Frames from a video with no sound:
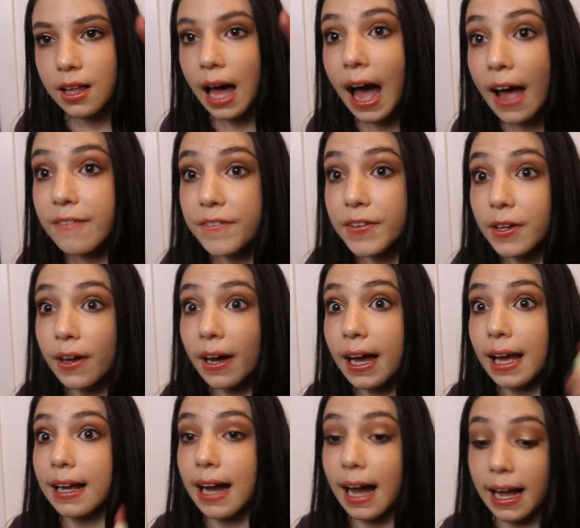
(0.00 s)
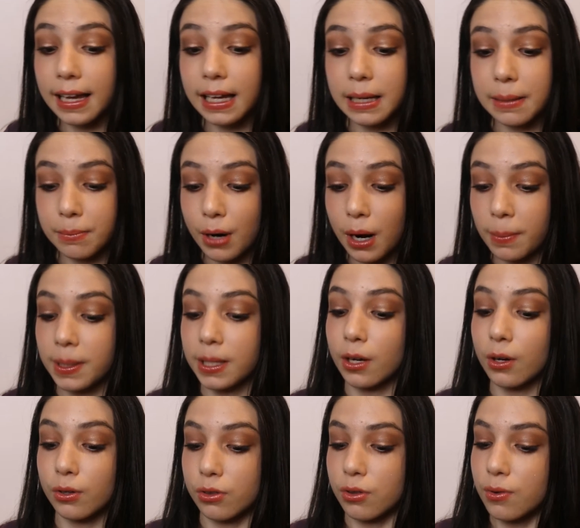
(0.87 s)
I feel like I can probably
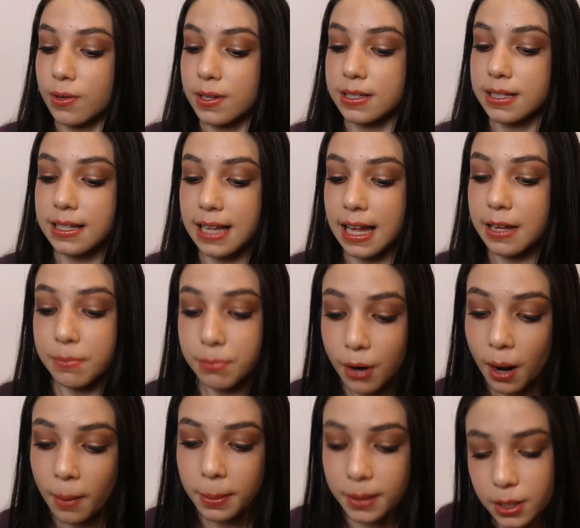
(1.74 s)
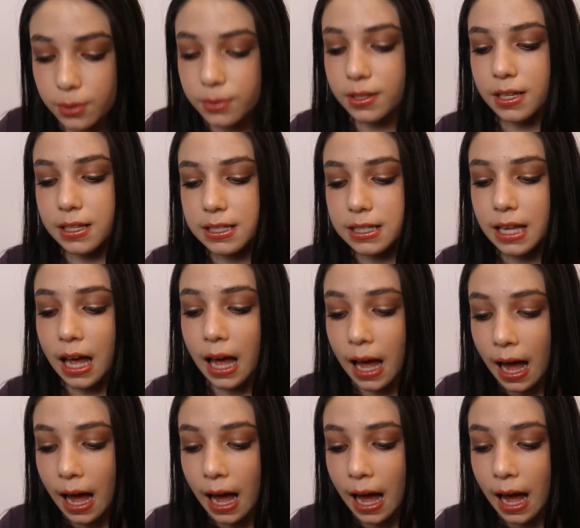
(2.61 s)
go through this because I probably use this